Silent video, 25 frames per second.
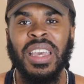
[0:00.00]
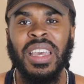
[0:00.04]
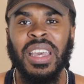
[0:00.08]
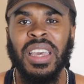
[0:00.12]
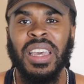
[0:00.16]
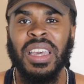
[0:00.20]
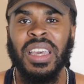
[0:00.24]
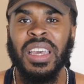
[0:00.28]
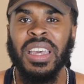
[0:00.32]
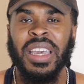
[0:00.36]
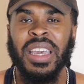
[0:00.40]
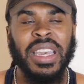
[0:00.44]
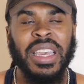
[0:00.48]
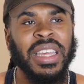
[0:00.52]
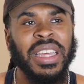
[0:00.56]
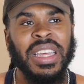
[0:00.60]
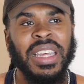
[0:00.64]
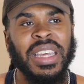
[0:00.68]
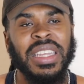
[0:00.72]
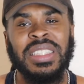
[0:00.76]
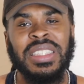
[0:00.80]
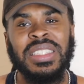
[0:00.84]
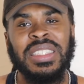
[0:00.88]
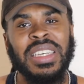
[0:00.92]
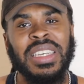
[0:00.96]

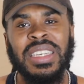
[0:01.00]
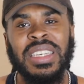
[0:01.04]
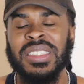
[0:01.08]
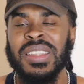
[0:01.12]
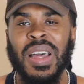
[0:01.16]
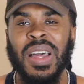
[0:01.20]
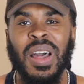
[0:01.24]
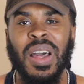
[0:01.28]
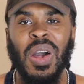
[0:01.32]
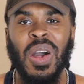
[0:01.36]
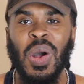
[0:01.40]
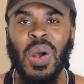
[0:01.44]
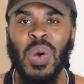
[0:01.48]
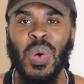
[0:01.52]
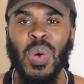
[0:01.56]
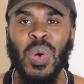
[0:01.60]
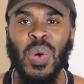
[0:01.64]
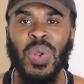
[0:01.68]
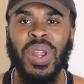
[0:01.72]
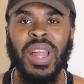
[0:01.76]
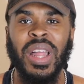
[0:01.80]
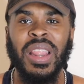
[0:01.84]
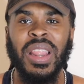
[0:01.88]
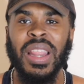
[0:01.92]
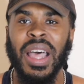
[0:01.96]
it tends to hold
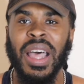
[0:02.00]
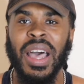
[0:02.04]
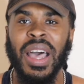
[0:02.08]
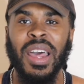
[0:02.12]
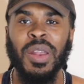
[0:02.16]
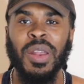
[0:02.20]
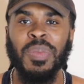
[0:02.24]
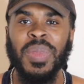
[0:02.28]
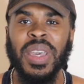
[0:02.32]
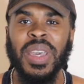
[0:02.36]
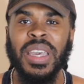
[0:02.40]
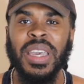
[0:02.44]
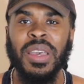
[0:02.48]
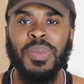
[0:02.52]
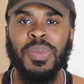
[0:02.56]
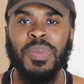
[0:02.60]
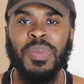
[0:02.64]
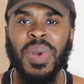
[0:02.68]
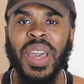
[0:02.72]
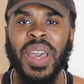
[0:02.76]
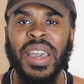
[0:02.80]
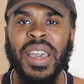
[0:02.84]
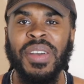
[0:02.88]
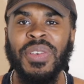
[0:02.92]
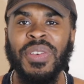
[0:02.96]
a lot of men
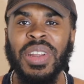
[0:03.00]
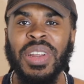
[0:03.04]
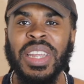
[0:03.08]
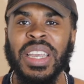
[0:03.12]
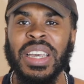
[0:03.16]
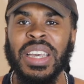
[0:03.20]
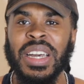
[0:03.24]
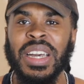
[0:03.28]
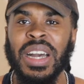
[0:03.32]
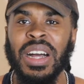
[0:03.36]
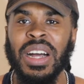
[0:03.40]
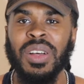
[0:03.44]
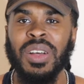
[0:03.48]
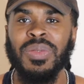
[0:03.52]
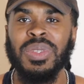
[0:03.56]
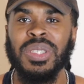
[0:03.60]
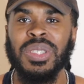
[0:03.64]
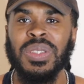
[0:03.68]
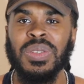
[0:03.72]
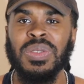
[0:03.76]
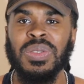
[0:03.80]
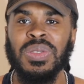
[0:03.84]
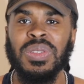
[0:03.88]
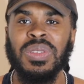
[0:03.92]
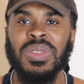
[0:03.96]
back when it comes
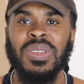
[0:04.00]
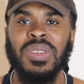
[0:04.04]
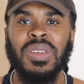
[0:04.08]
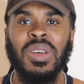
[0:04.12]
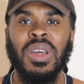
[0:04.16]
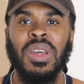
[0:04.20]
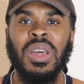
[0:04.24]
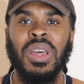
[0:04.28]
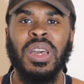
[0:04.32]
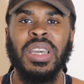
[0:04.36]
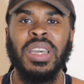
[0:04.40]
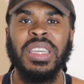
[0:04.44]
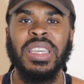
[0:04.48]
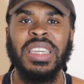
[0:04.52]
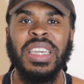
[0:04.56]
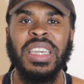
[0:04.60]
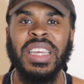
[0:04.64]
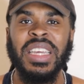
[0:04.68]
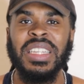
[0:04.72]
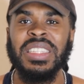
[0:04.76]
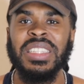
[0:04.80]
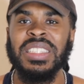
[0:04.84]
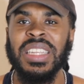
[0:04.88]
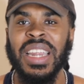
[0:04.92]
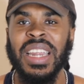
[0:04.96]
to getting
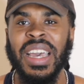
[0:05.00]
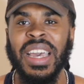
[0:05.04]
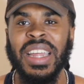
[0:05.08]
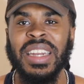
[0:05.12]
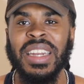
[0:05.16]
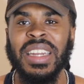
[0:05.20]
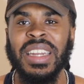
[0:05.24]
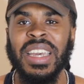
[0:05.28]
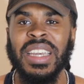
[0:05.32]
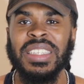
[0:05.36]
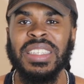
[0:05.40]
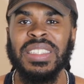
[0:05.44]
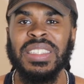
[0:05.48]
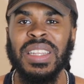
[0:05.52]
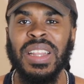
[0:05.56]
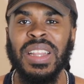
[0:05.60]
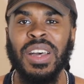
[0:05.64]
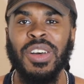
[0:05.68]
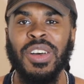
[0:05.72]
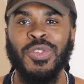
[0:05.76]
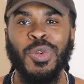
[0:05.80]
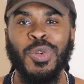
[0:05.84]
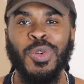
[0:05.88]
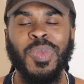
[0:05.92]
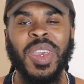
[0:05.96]
to that next
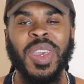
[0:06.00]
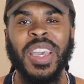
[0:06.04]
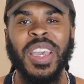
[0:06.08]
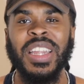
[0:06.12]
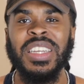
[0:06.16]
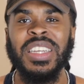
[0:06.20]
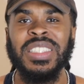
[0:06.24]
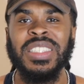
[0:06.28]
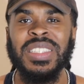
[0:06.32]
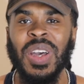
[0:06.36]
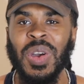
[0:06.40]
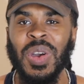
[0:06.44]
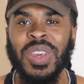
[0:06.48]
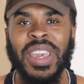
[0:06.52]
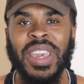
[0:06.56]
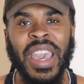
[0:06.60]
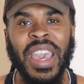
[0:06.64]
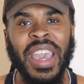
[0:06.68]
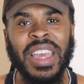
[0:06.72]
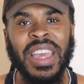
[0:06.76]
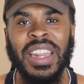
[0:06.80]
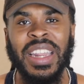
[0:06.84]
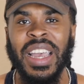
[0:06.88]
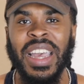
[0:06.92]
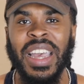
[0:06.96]
level. Man, it's okay
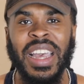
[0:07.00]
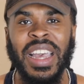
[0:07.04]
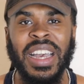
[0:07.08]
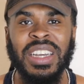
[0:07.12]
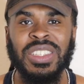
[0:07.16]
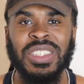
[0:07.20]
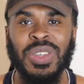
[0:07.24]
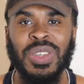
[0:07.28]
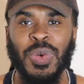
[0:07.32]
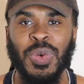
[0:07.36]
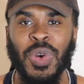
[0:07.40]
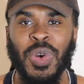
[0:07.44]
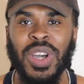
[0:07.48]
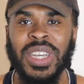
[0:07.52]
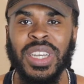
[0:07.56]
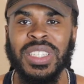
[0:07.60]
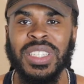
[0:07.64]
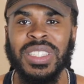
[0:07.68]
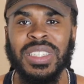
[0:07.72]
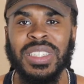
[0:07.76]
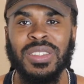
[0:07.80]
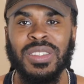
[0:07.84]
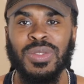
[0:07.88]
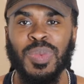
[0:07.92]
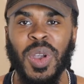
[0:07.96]
to ask
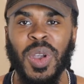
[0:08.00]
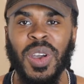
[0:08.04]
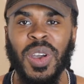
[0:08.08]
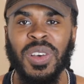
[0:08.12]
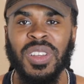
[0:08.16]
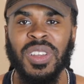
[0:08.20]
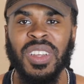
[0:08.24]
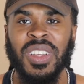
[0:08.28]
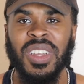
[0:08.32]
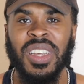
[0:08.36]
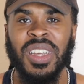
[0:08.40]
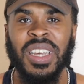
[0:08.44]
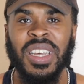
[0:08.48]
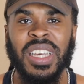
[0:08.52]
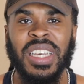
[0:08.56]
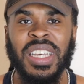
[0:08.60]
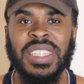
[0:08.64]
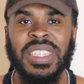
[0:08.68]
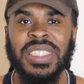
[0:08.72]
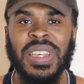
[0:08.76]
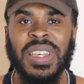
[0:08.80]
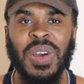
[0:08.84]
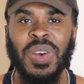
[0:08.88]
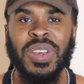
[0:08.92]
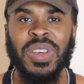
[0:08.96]
questions, bro. It's
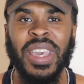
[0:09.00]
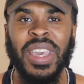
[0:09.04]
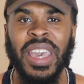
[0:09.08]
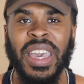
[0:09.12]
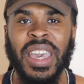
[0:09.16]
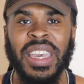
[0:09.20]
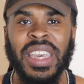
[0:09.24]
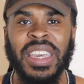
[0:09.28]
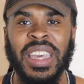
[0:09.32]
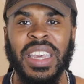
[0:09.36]
okay.